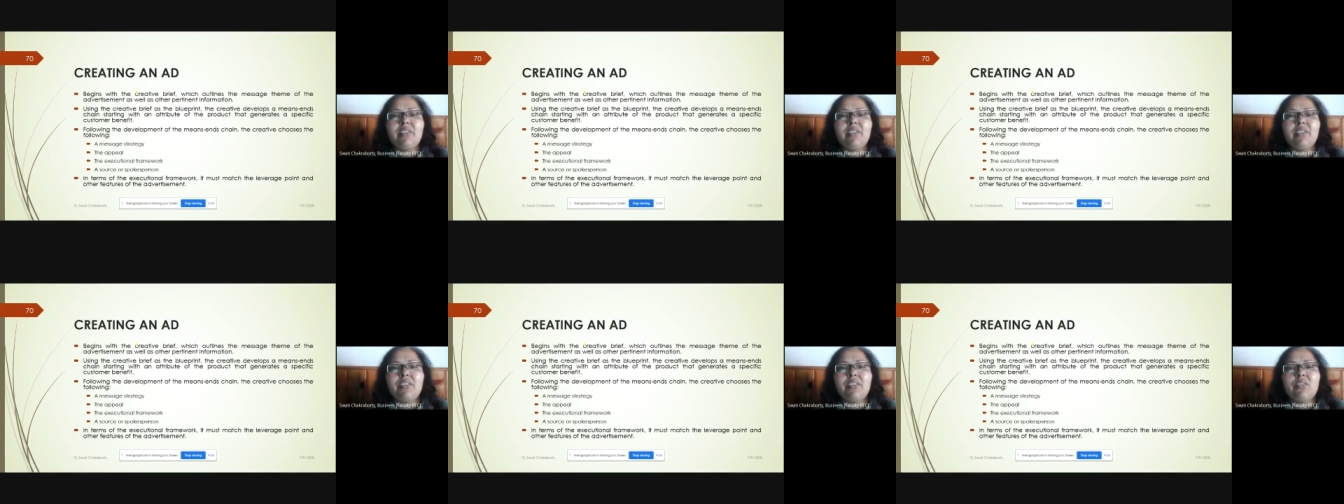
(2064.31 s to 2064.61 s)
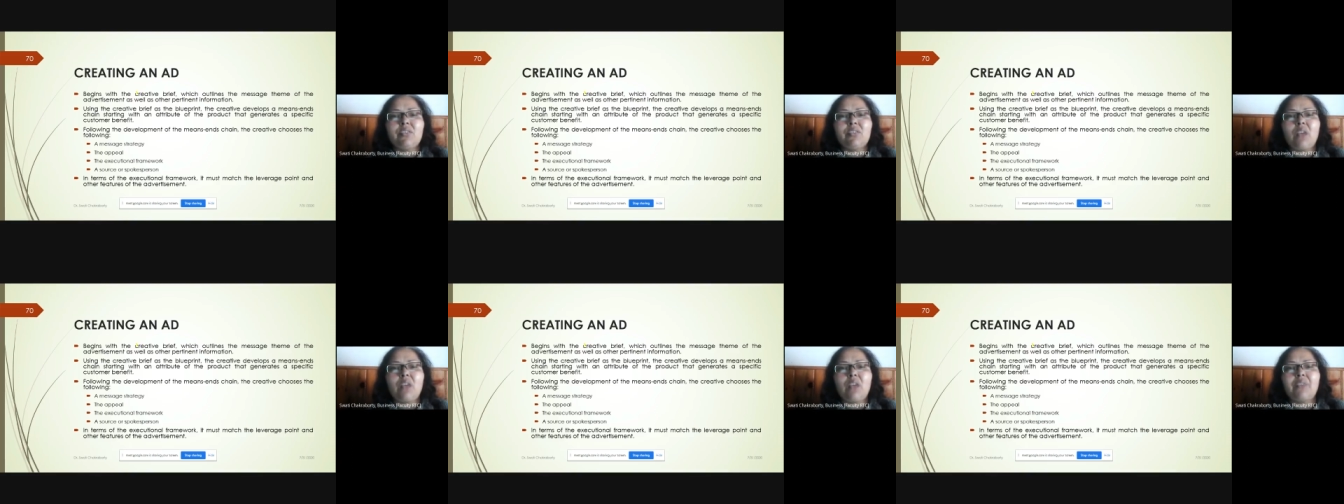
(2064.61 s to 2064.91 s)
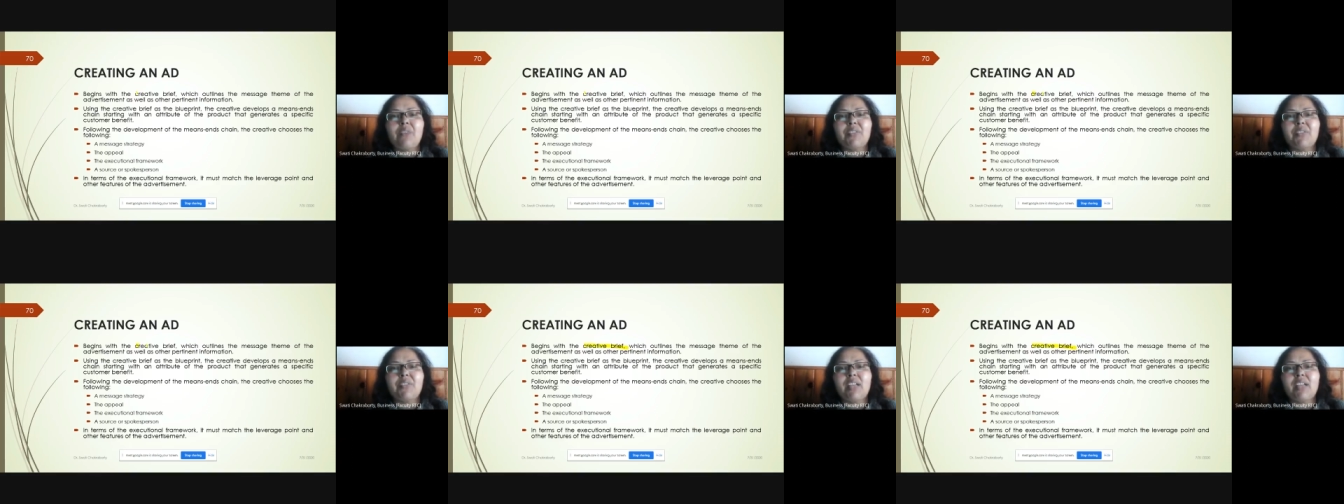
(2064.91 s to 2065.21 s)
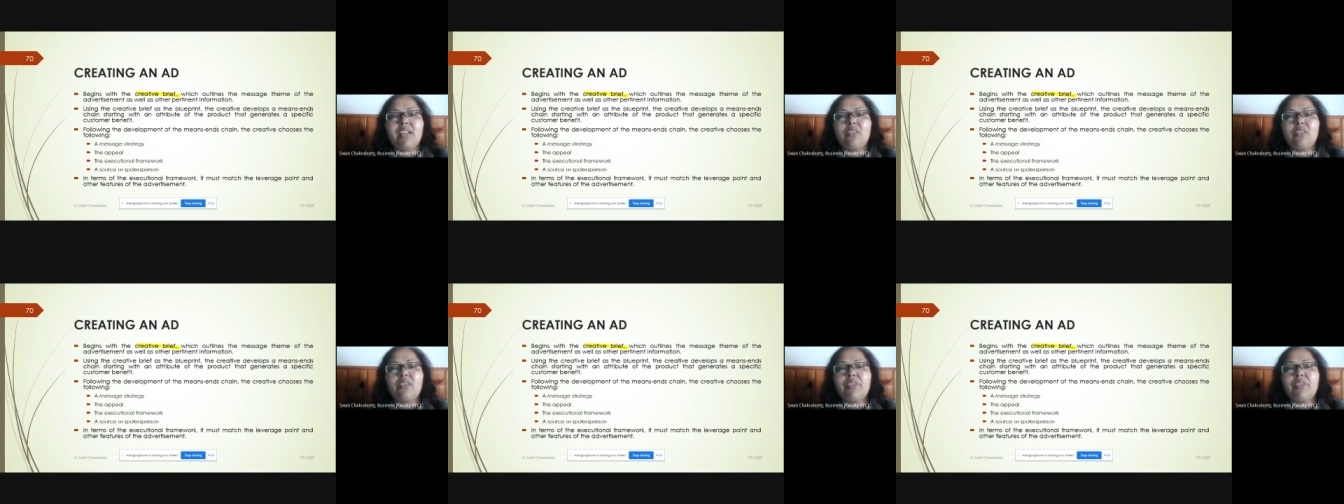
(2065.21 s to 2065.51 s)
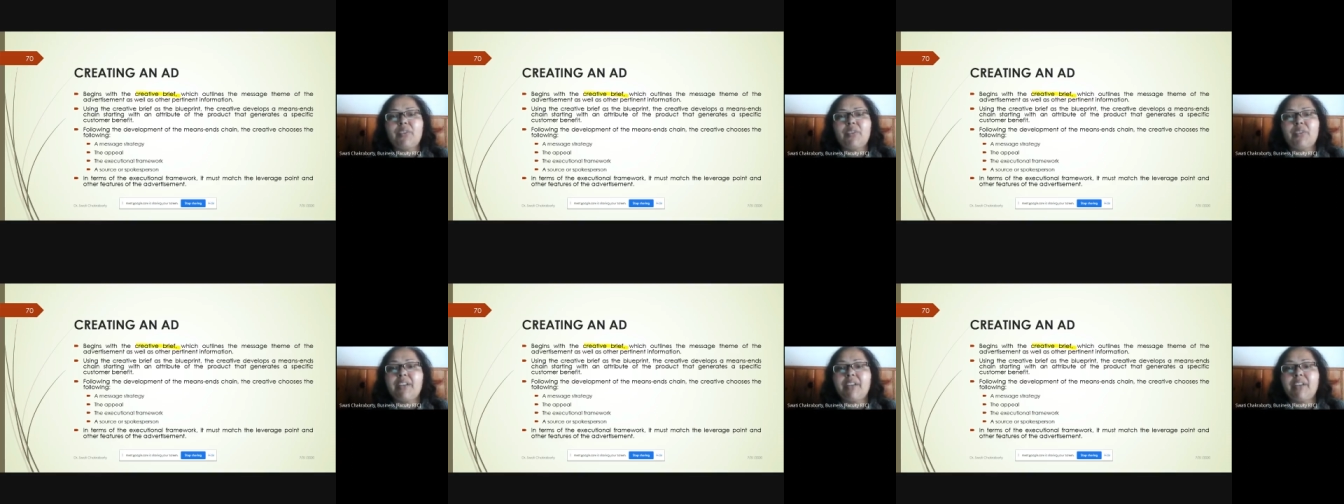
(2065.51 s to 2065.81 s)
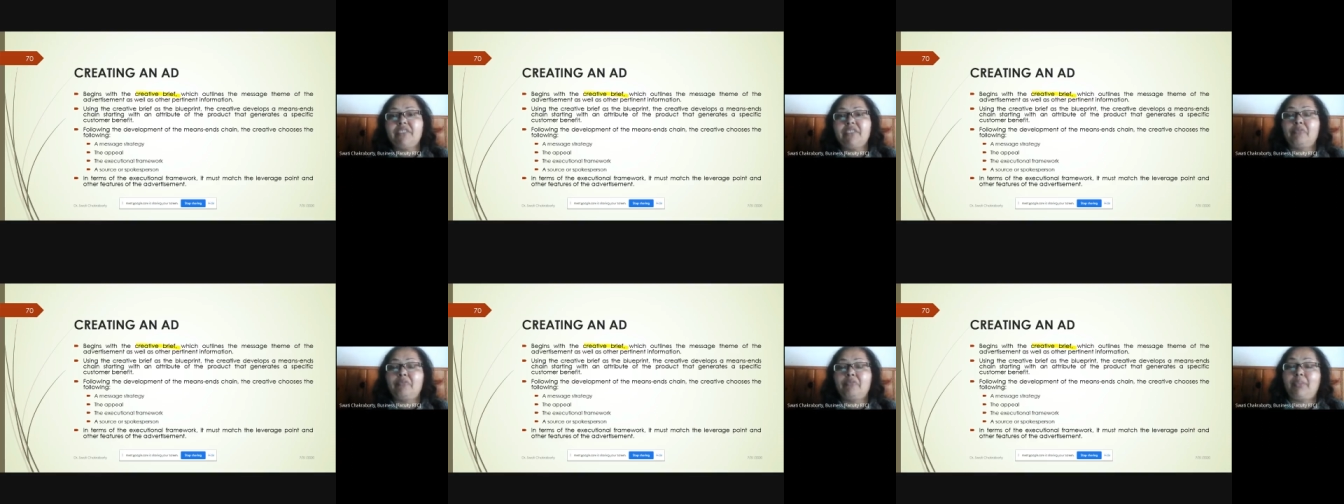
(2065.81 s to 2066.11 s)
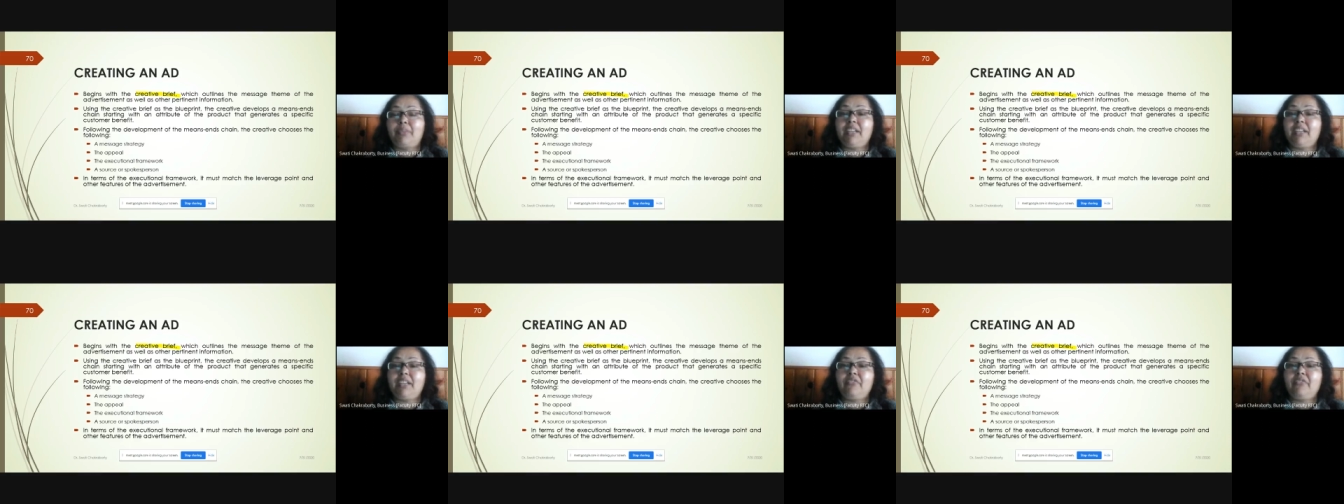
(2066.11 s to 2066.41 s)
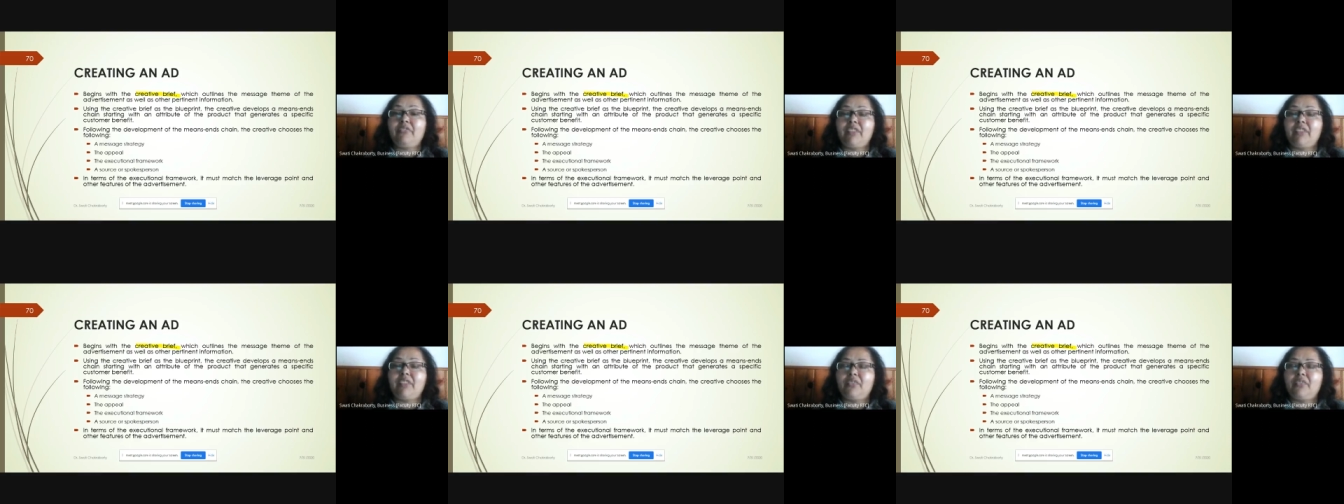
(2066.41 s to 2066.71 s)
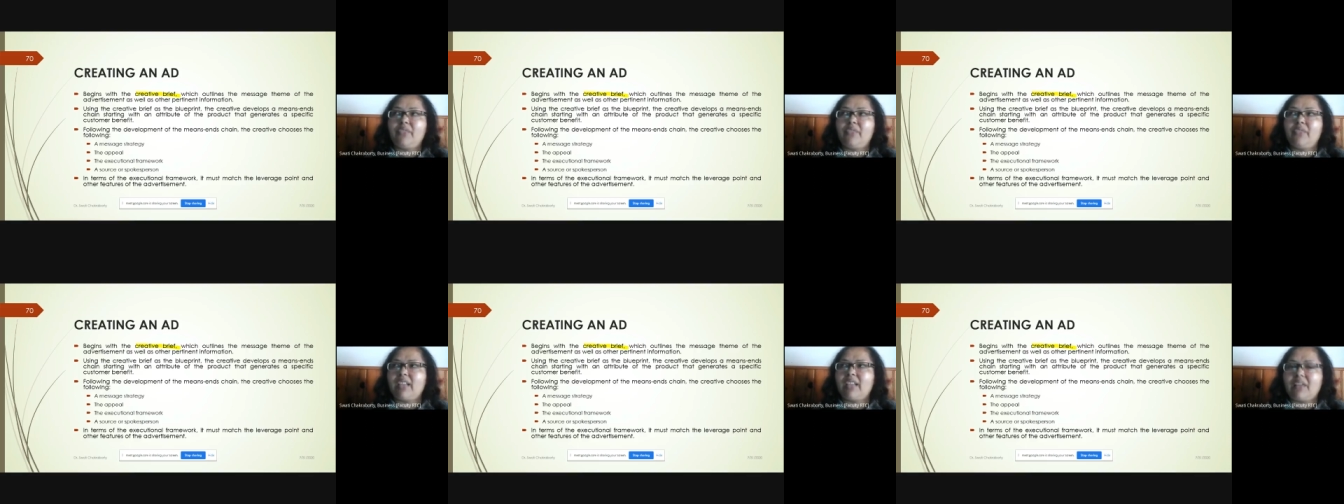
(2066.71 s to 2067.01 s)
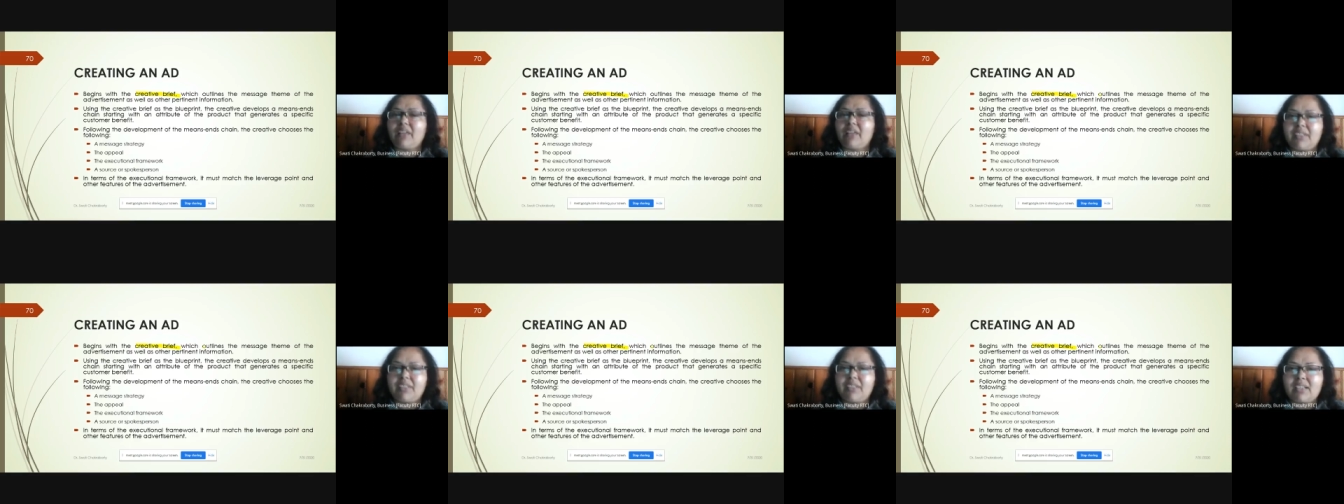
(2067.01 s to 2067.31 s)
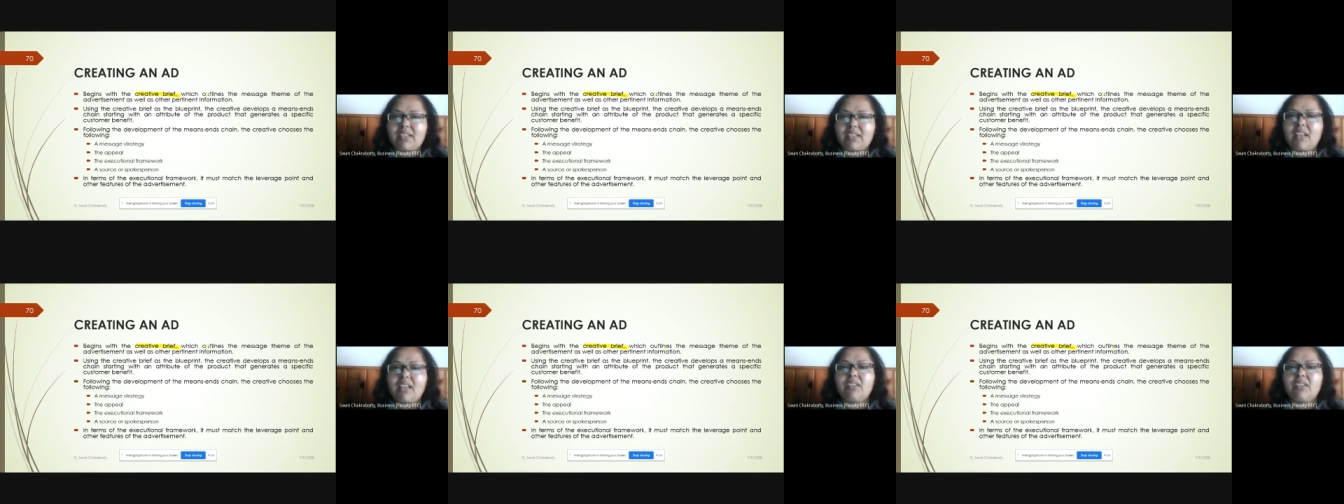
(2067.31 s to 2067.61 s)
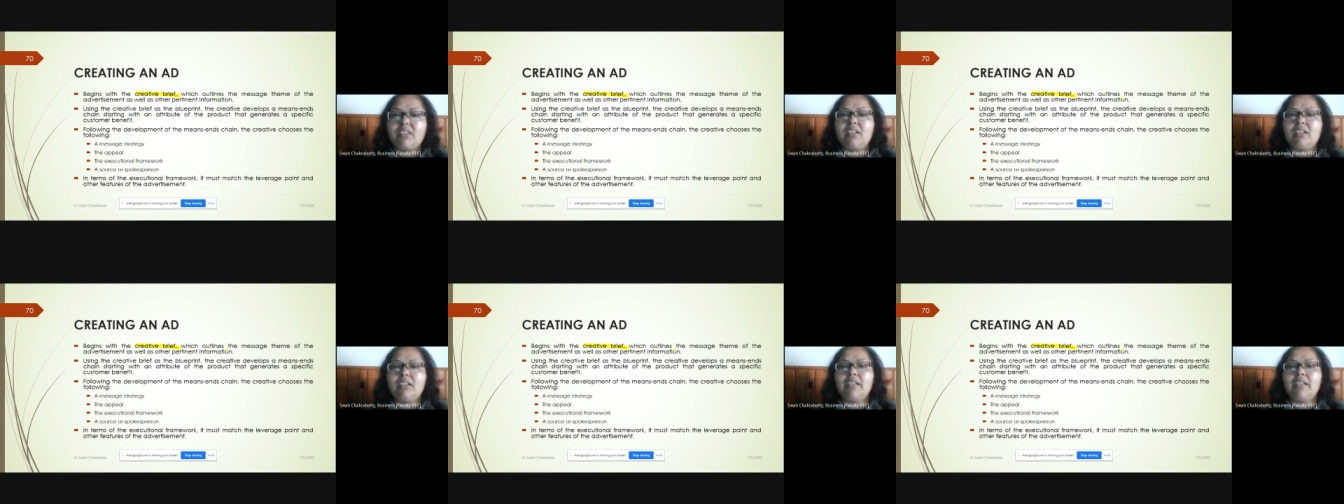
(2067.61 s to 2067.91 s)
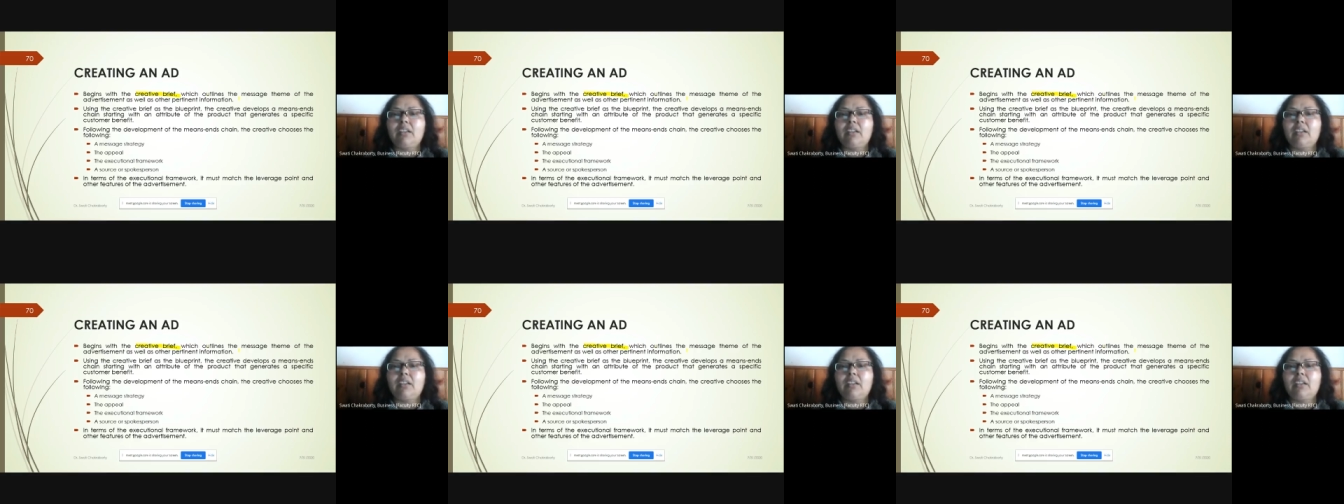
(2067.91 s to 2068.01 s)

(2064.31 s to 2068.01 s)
You have to start with creative brief that we have discussed earlier,